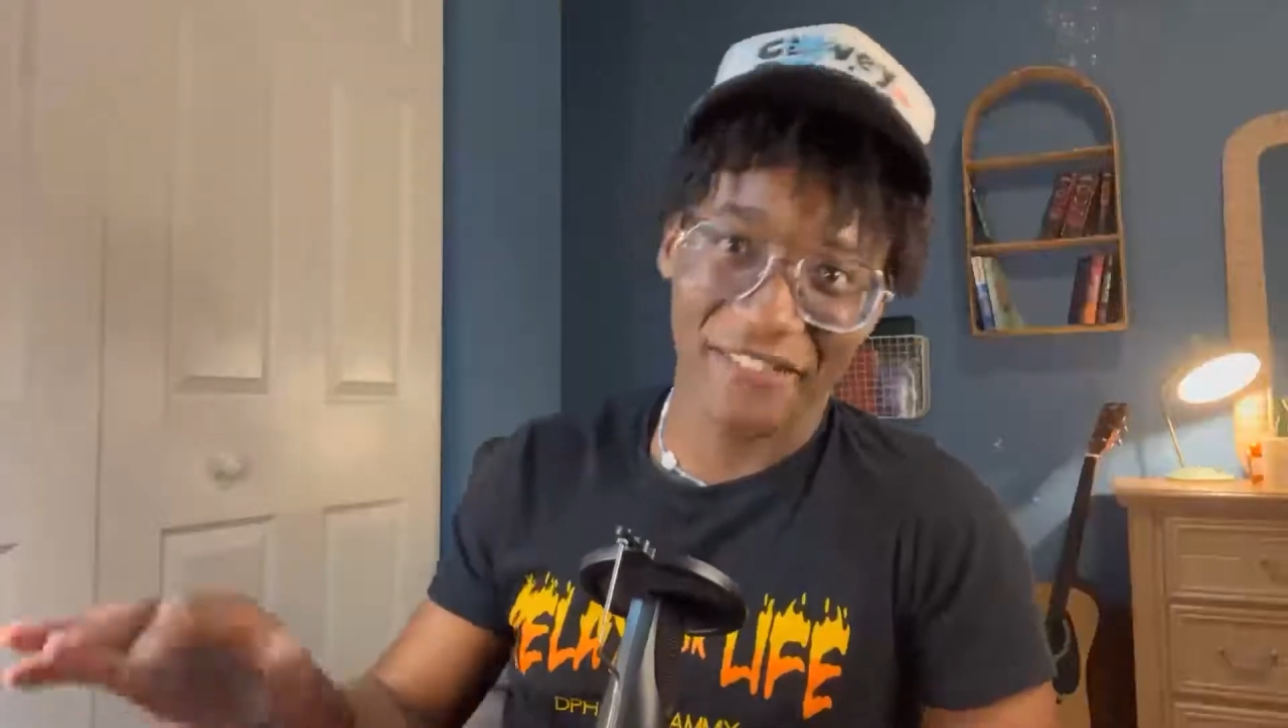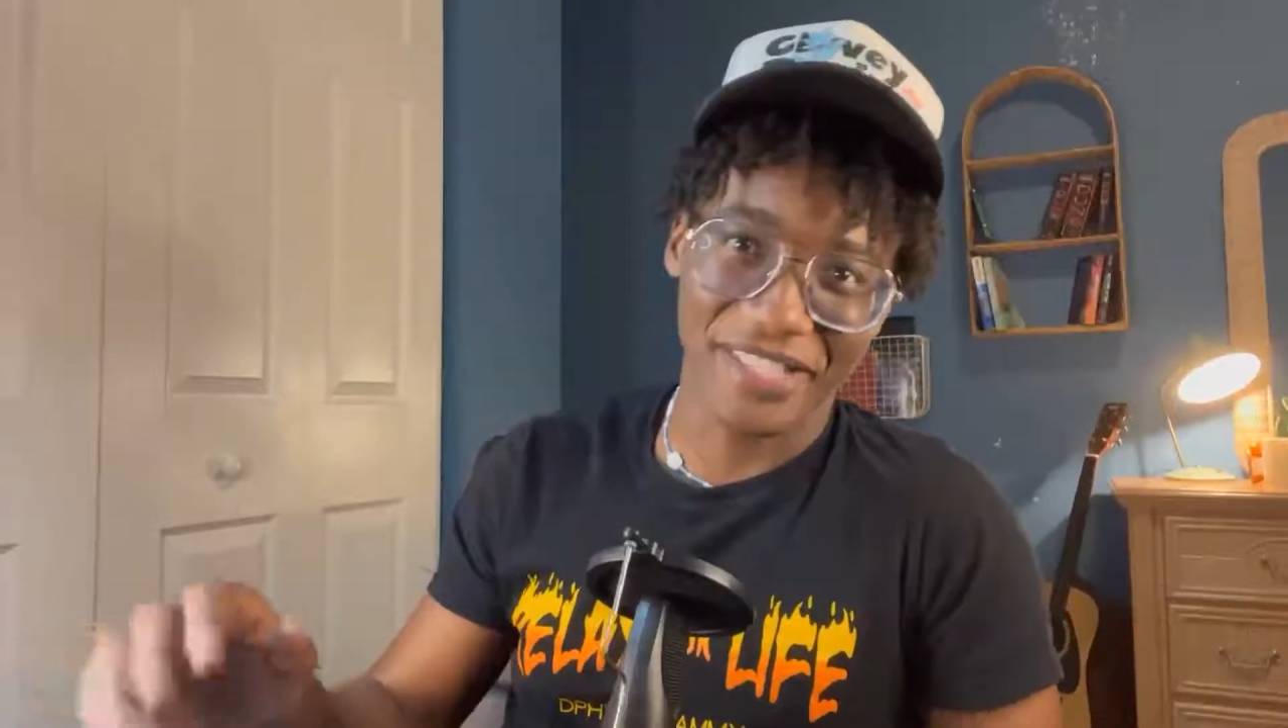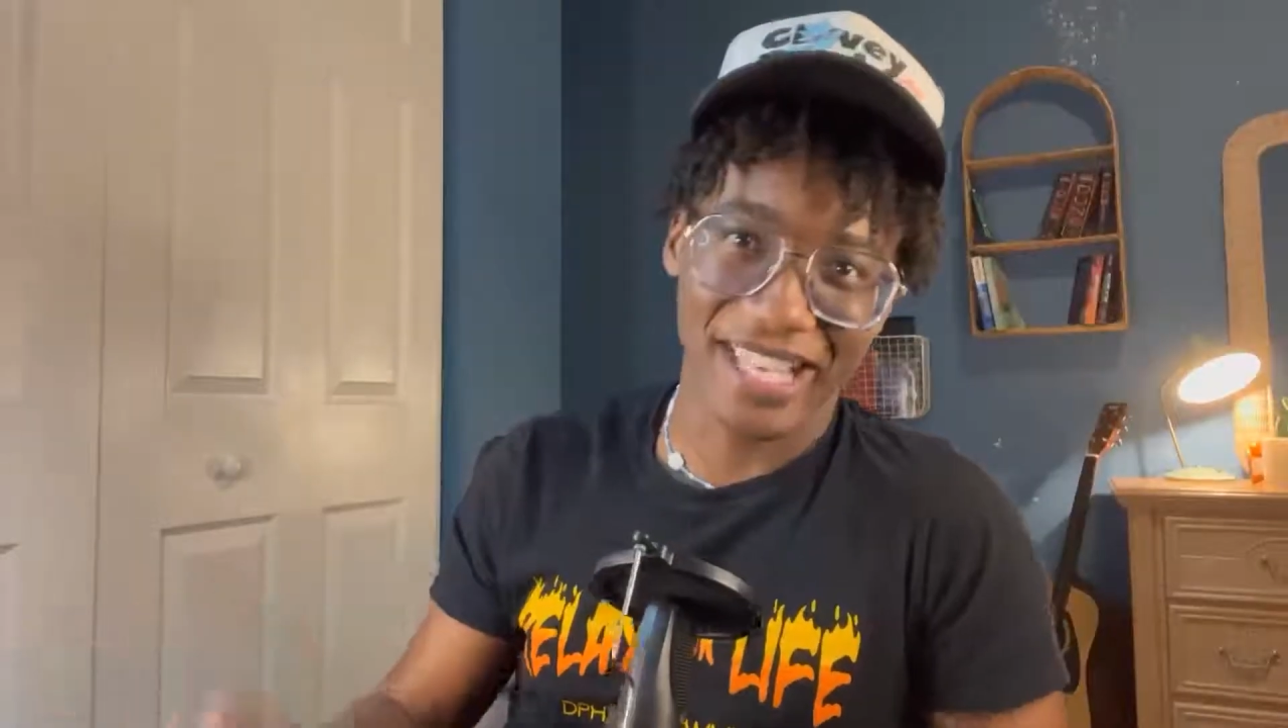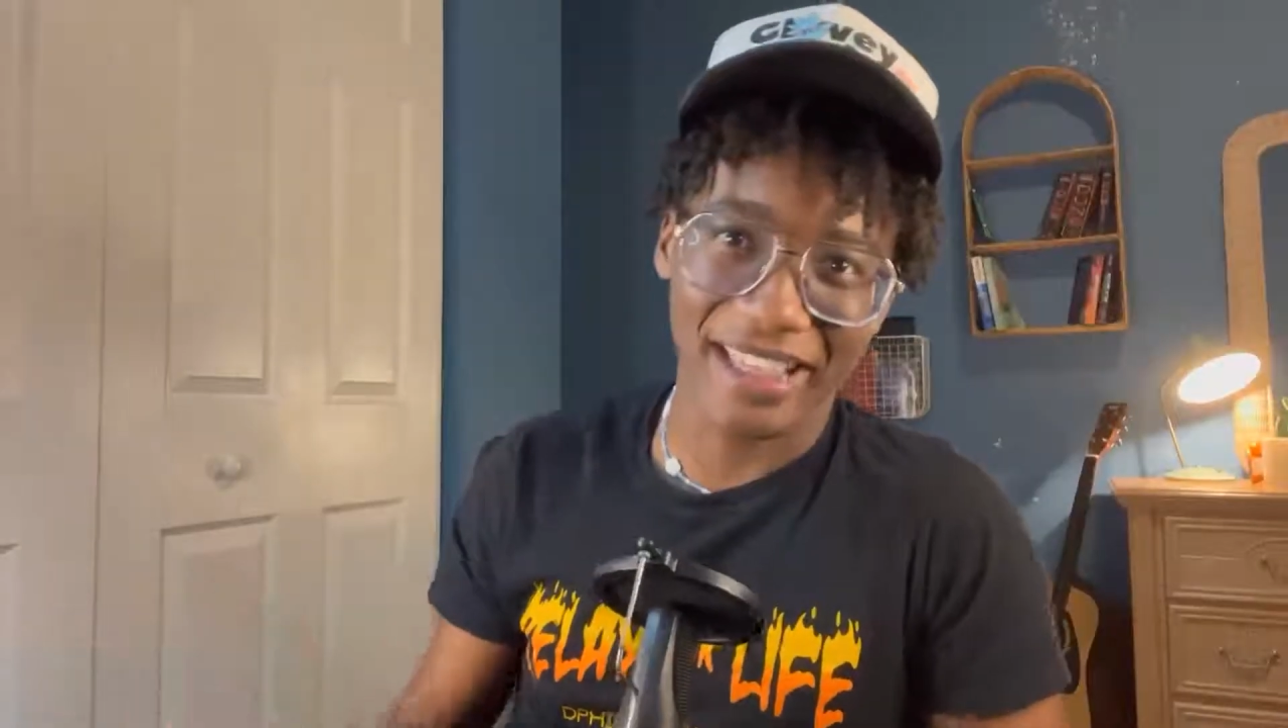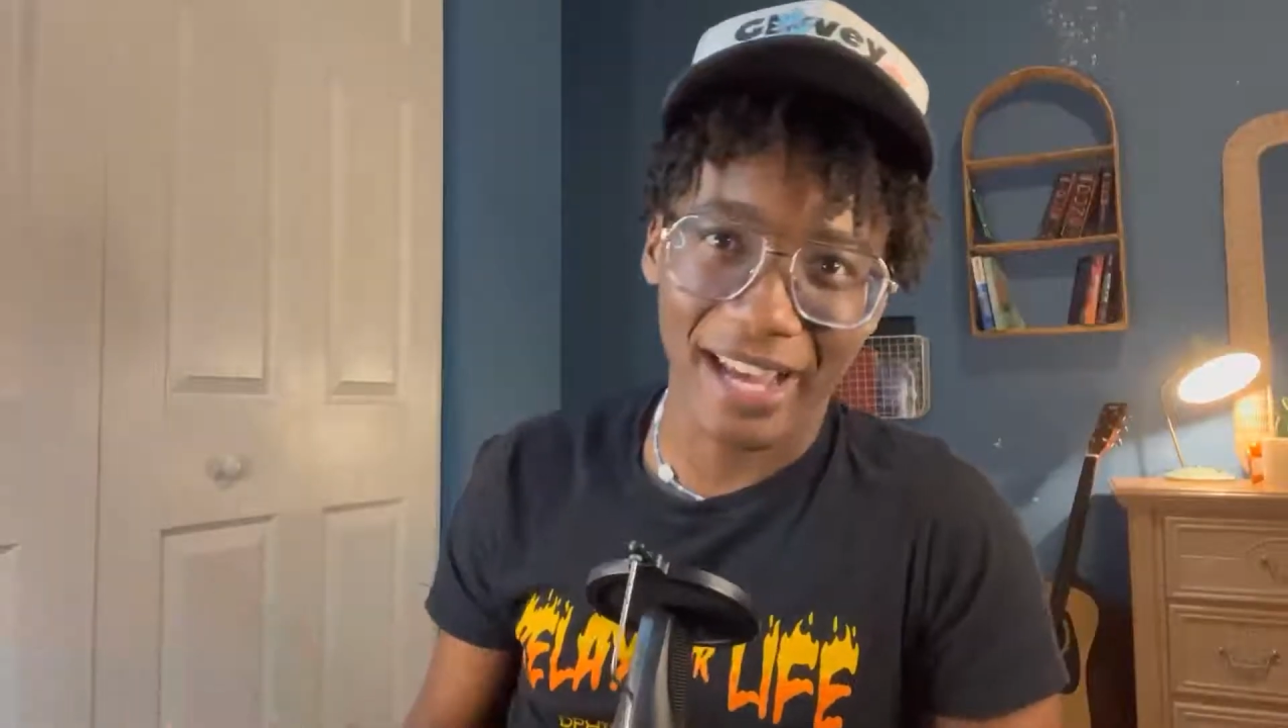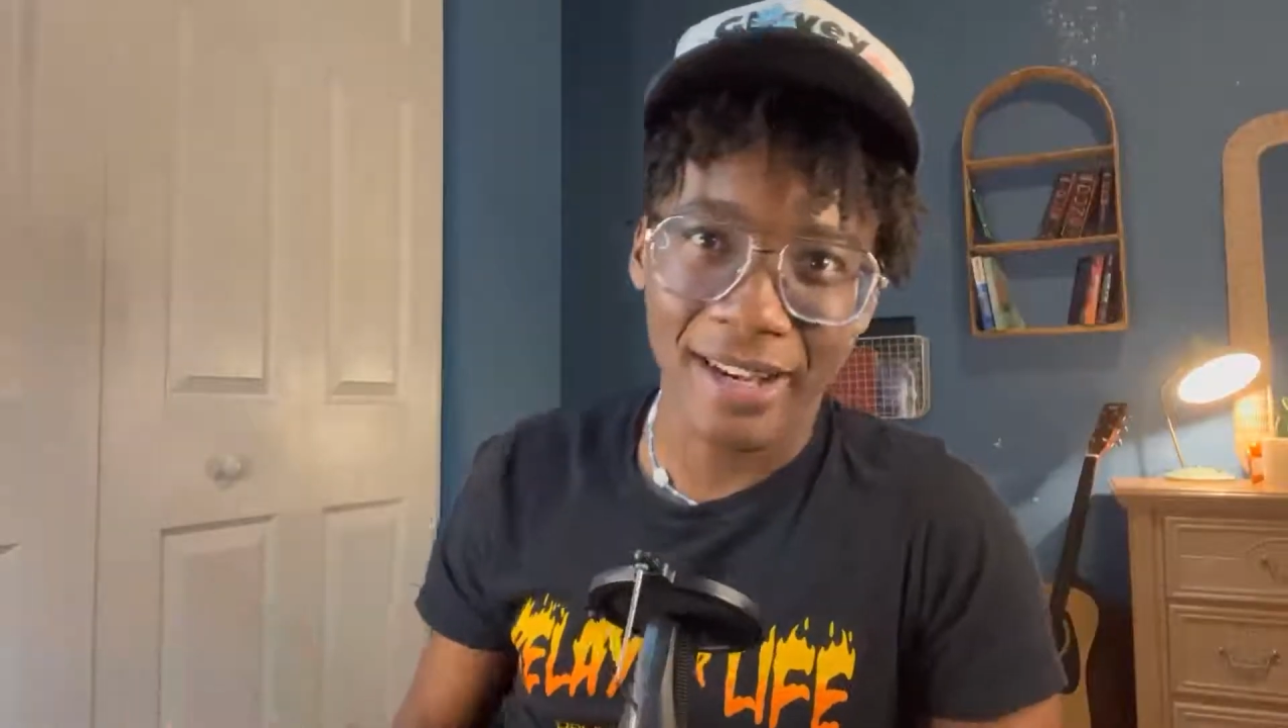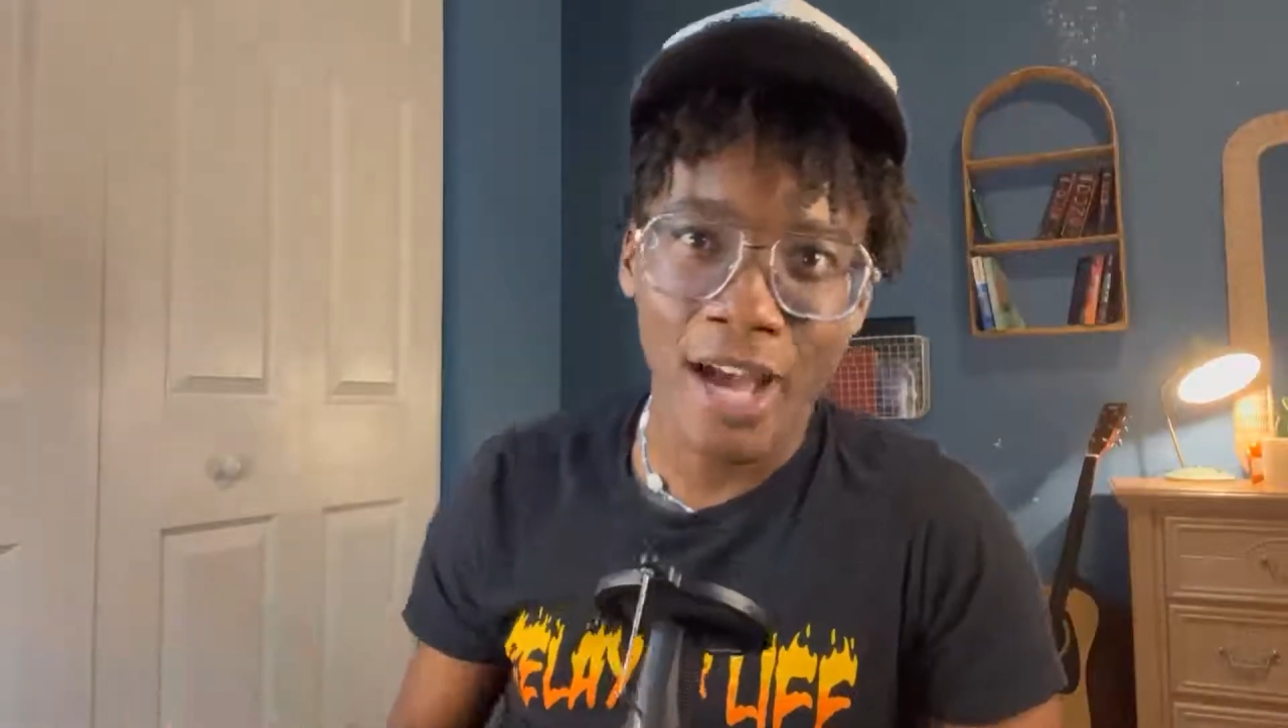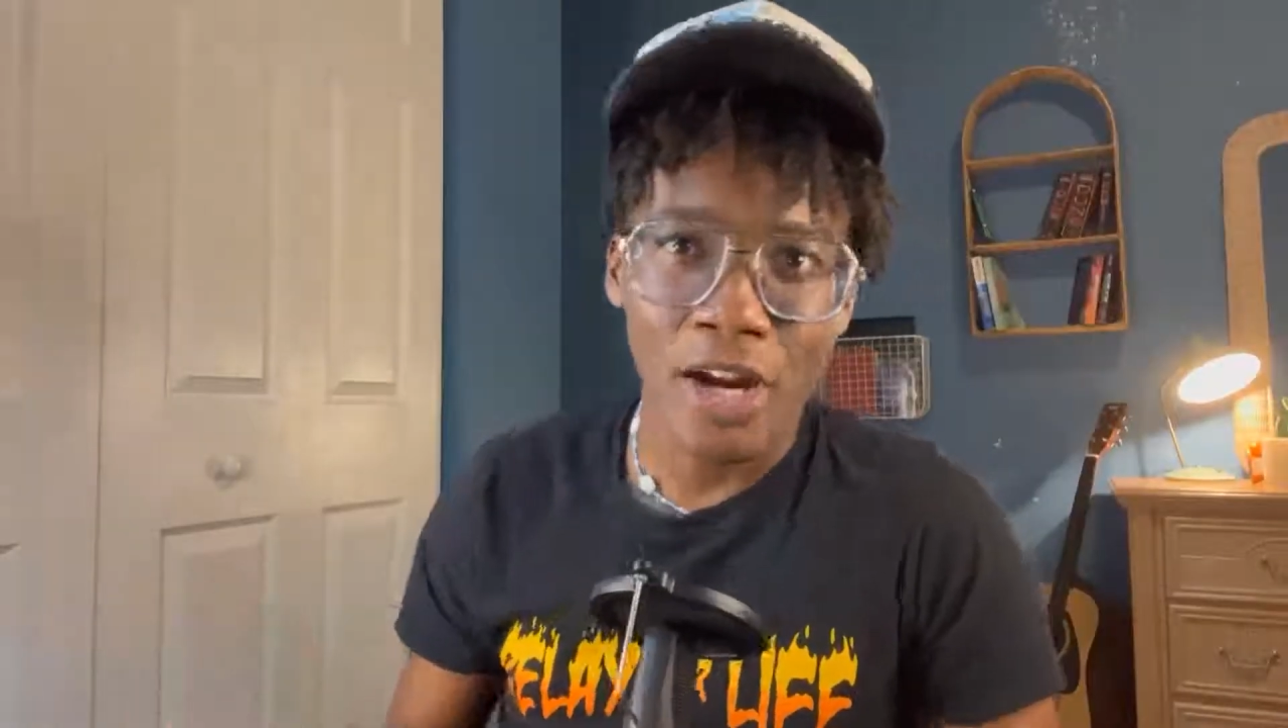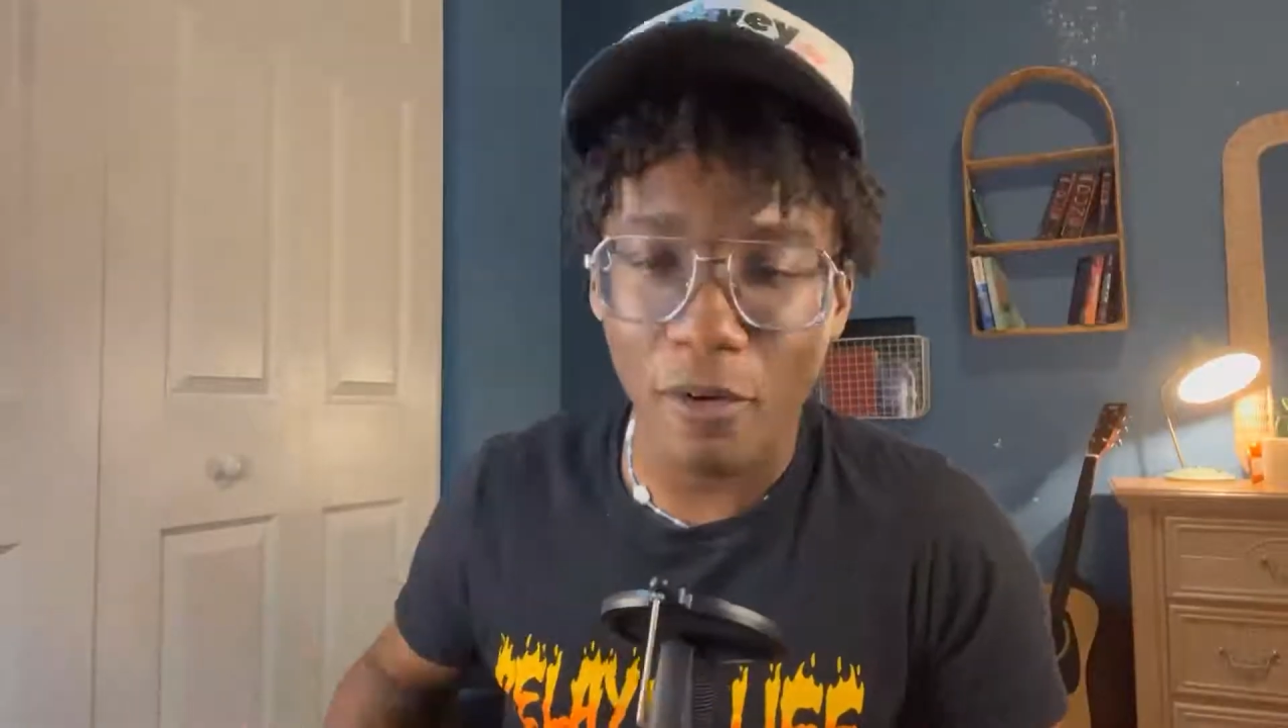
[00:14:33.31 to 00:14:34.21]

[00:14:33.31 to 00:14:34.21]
if we said that.